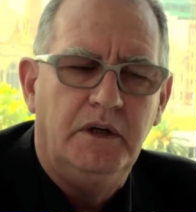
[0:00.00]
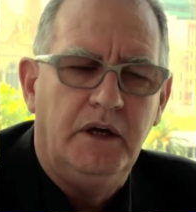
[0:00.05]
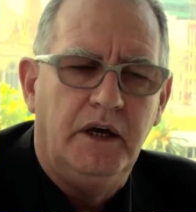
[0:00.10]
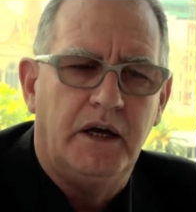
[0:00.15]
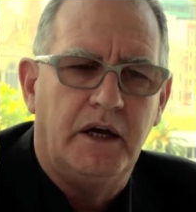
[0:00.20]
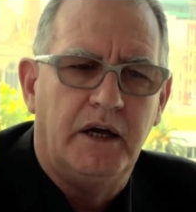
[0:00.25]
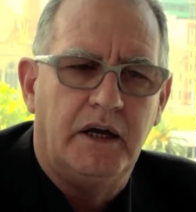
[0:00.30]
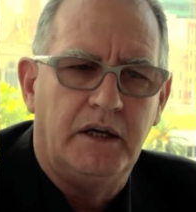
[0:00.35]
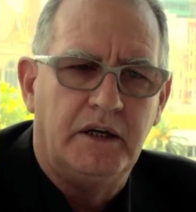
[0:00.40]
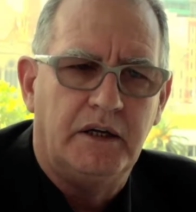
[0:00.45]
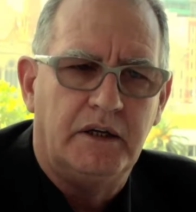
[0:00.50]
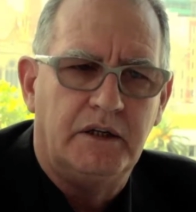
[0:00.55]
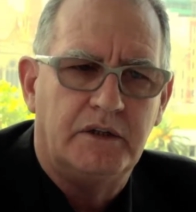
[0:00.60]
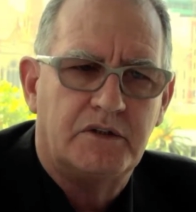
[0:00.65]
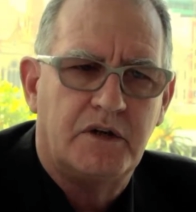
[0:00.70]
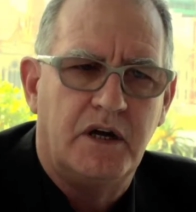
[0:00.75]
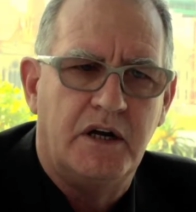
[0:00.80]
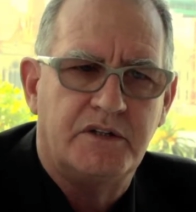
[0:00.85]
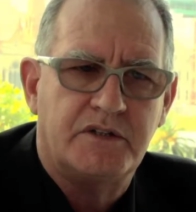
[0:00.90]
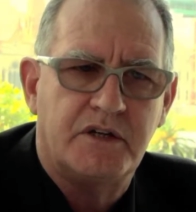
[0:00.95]
a
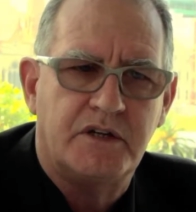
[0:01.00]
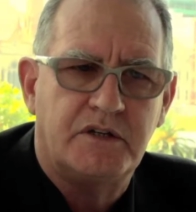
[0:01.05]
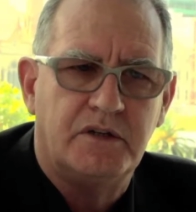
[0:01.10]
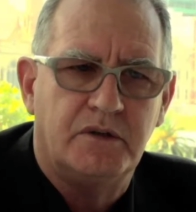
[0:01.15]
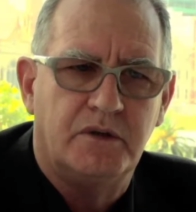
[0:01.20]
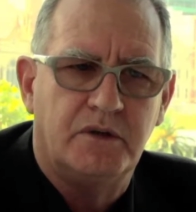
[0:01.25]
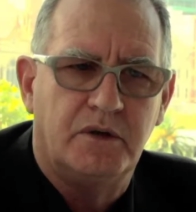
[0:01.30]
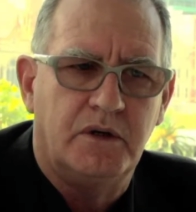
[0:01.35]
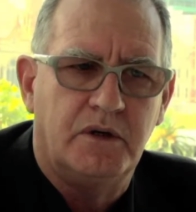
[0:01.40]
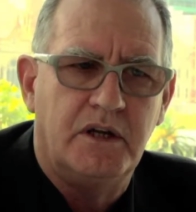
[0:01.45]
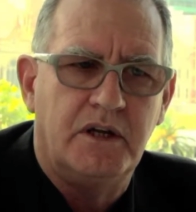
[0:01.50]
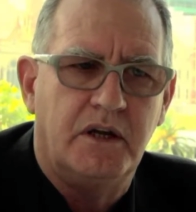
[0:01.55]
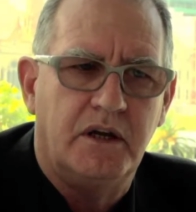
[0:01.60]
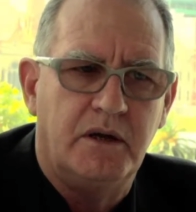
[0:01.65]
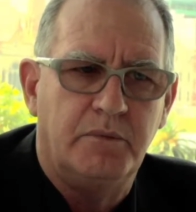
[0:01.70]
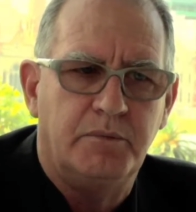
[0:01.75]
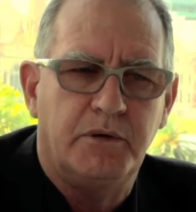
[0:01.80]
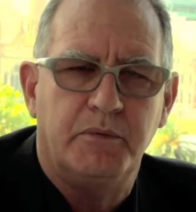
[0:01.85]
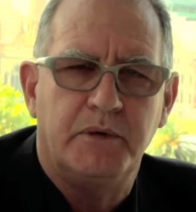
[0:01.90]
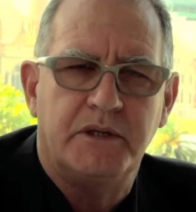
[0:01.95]
transition or an
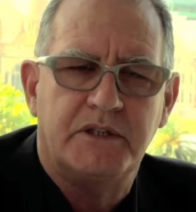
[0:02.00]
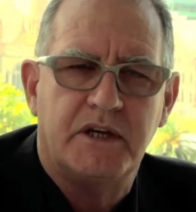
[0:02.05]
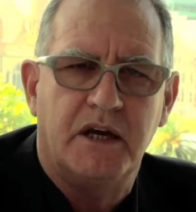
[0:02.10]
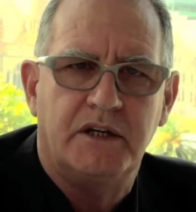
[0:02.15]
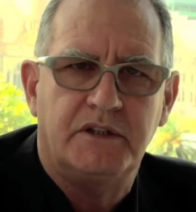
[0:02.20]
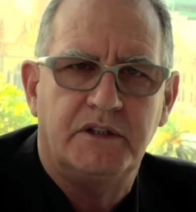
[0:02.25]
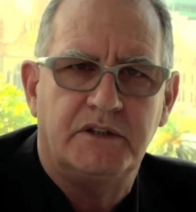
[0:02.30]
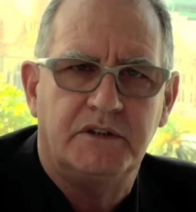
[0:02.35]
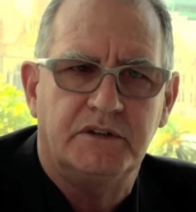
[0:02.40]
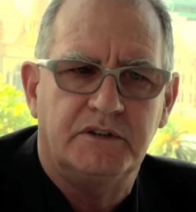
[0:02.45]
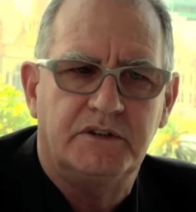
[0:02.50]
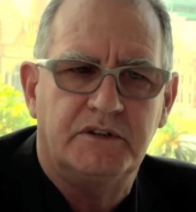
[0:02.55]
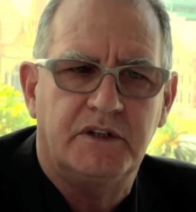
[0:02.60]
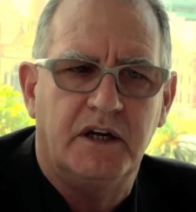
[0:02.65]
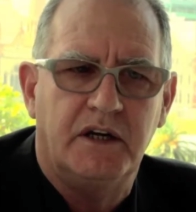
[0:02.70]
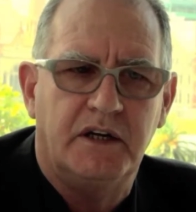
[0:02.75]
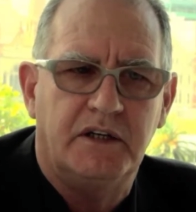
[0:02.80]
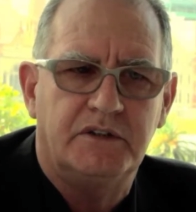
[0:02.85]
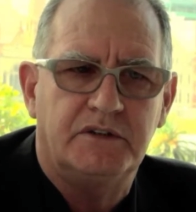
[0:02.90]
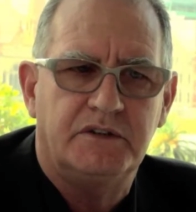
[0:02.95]
implementation
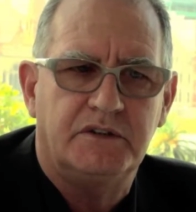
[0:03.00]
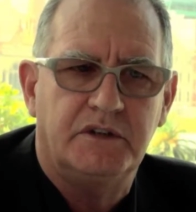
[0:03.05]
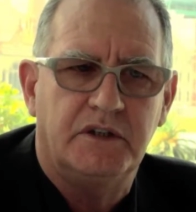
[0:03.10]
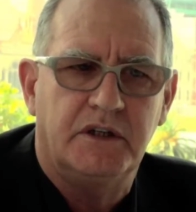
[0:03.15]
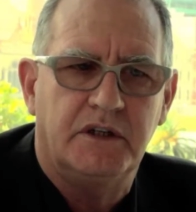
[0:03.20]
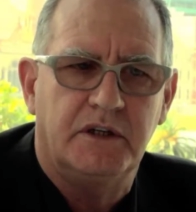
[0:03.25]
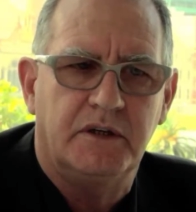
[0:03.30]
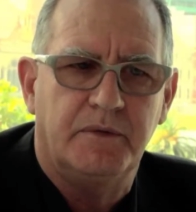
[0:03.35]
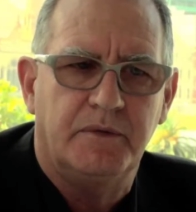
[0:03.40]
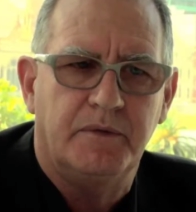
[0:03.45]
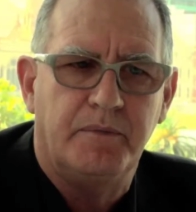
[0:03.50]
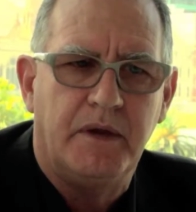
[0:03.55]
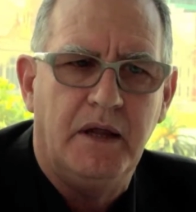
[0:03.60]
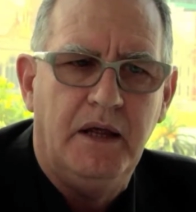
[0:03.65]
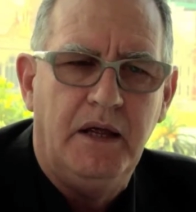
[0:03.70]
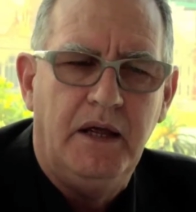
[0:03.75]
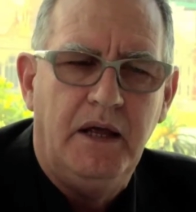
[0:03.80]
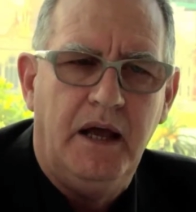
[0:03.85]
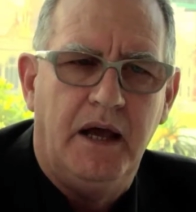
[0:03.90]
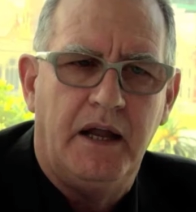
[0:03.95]
stage and
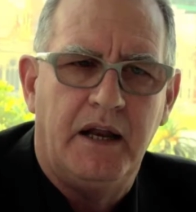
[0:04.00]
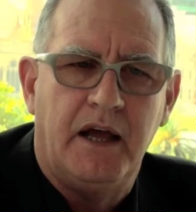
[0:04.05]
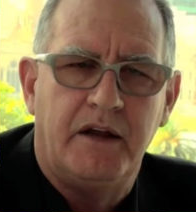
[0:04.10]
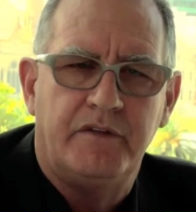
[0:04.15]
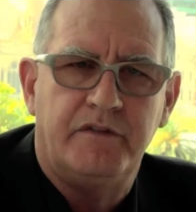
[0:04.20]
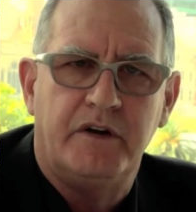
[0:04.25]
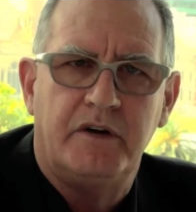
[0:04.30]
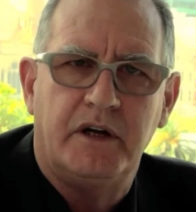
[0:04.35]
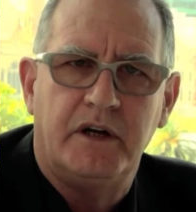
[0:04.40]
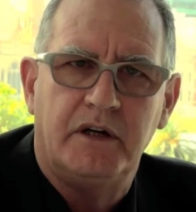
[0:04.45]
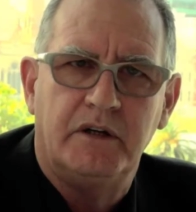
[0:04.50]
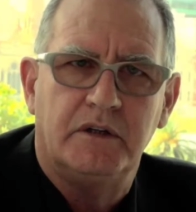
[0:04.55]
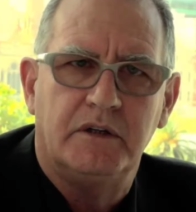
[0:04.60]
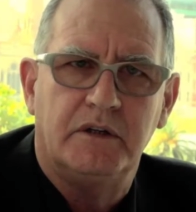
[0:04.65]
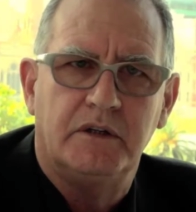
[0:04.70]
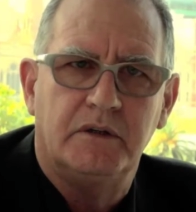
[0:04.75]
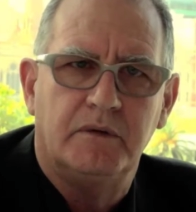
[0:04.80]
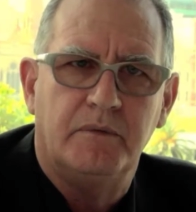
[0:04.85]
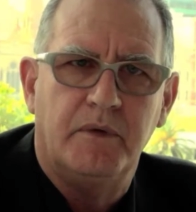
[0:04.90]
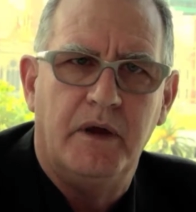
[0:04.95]
had very
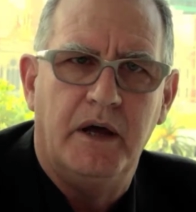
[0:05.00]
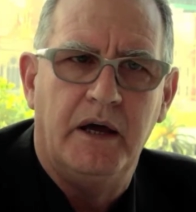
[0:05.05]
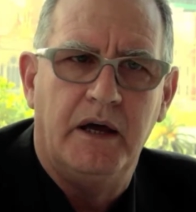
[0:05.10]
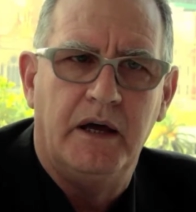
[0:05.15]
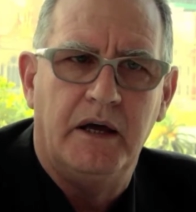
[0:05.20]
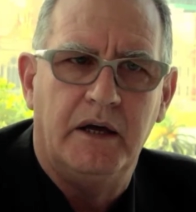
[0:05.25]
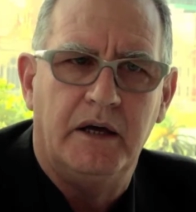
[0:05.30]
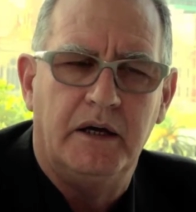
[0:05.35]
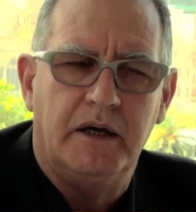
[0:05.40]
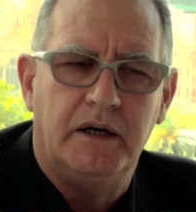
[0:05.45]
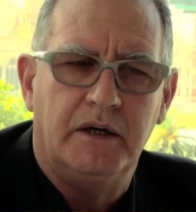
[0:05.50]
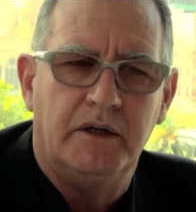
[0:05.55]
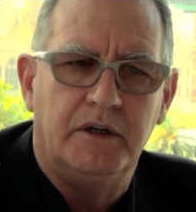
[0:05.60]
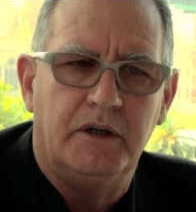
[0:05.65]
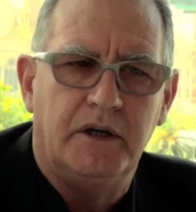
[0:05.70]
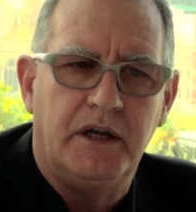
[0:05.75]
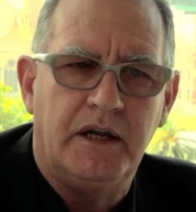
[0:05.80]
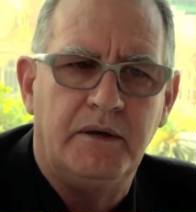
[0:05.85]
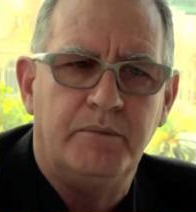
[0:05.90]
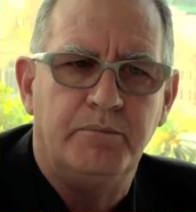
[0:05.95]
little
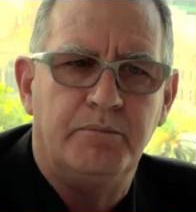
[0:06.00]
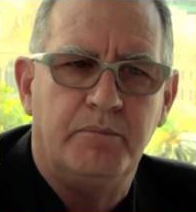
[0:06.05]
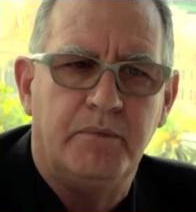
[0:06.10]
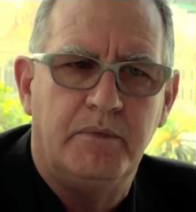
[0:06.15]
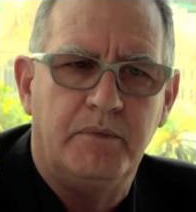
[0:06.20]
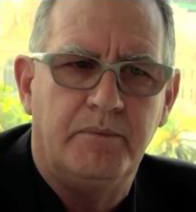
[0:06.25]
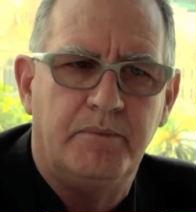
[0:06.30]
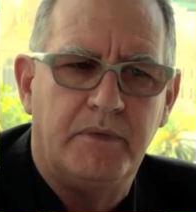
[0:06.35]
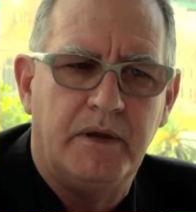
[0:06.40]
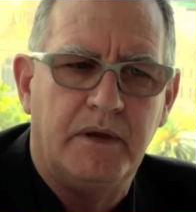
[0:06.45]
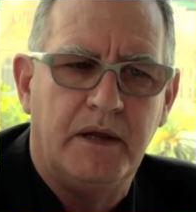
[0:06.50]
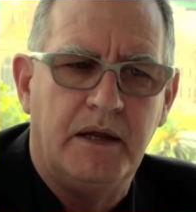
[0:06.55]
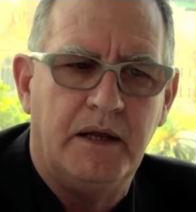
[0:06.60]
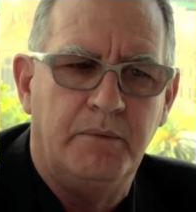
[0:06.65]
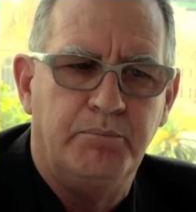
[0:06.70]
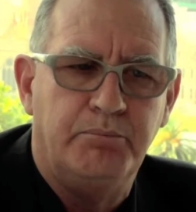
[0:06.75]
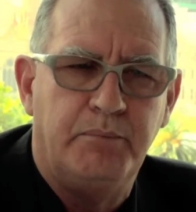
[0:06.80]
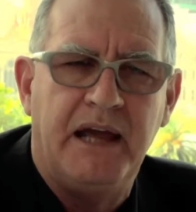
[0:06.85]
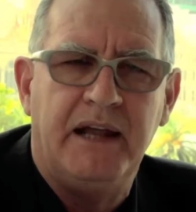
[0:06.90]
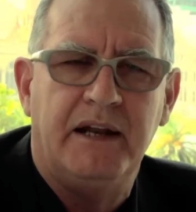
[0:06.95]

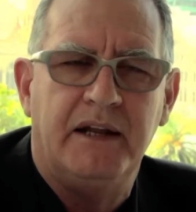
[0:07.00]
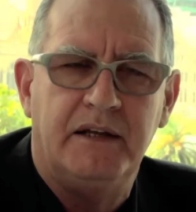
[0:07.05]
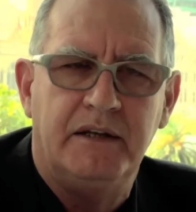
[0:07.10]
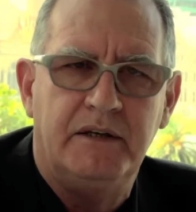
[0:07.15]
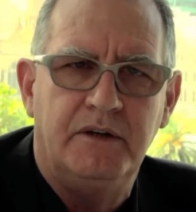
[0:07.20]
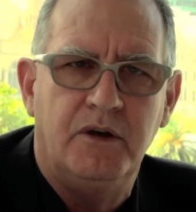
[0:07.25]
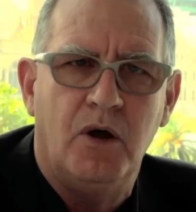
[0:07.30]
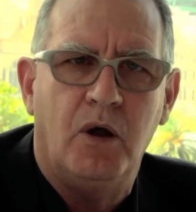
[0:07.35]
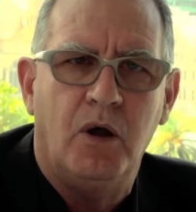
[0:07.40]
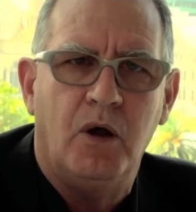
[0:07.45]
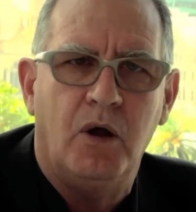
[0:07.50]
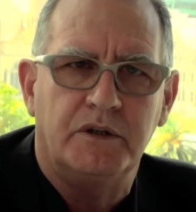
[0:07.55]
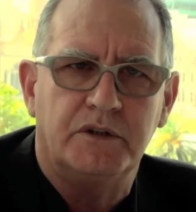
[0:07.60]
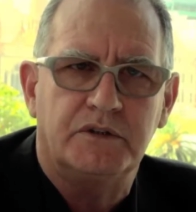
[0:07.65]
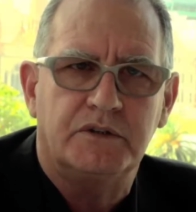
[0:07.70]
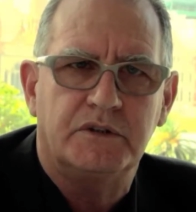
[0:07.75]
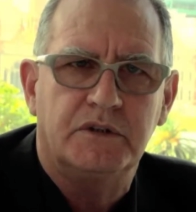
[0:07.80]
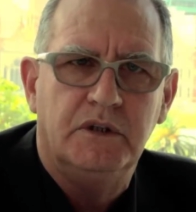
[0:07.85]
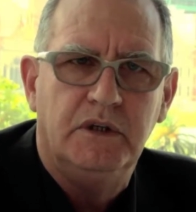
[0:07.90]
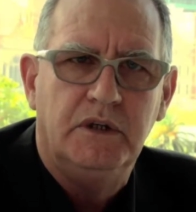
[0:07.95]
embedded
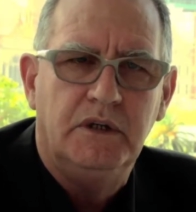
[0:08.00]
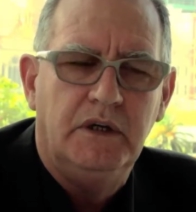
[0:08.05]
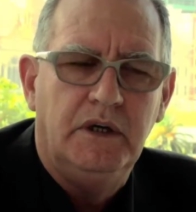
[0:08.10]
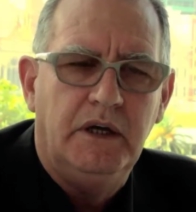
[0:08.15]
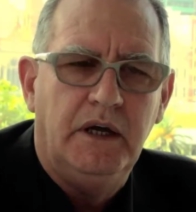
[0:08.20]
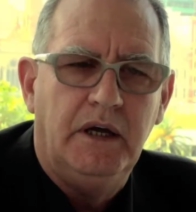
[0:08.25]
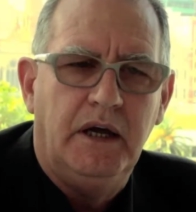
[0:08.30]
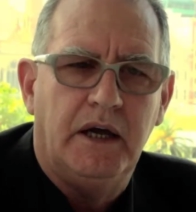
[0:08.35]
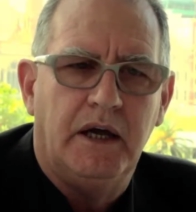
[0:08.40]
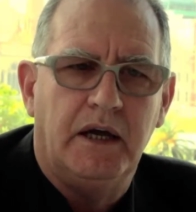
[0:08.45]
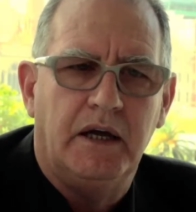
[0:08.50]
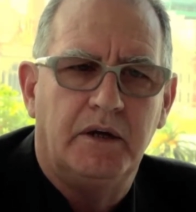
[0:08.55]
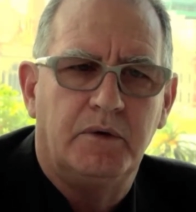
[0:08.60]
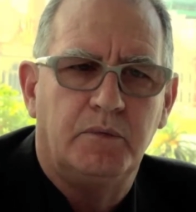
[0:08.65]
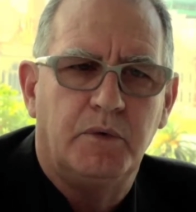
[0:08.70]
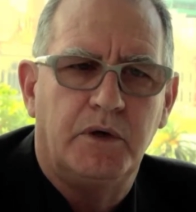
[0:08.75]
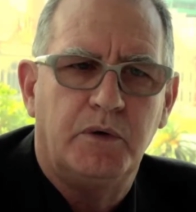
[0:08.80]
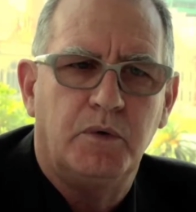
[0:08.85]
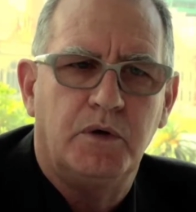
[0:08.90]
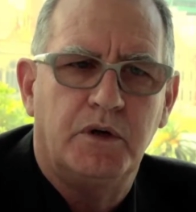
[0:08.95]
knowledge. And
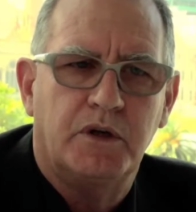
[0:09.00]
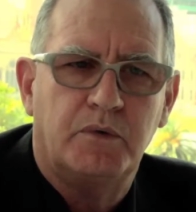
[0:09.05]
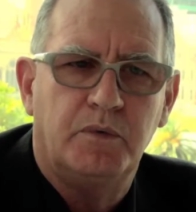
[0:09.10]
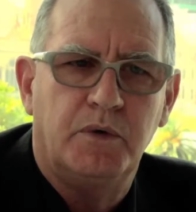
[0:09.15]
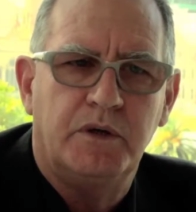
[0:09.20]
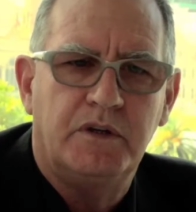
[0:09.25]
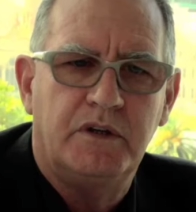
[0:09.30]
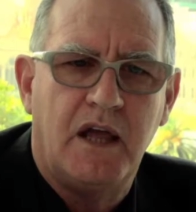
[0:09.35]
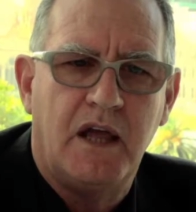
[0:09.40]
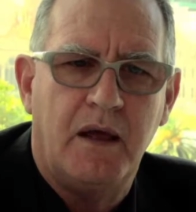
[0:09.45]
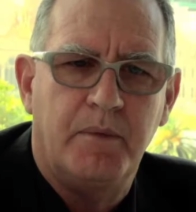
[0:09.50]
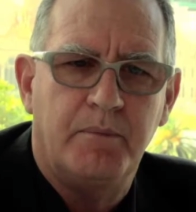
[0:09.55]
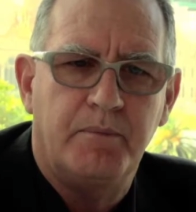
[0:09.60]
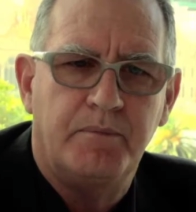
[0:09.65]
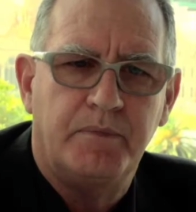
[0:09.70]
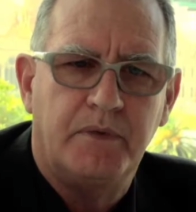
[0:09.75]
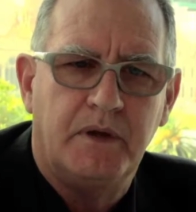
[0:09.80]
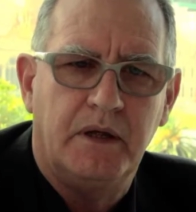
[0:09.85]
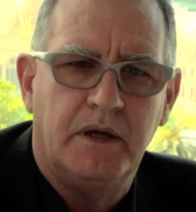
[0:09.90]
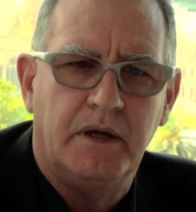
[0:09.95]
we worked with them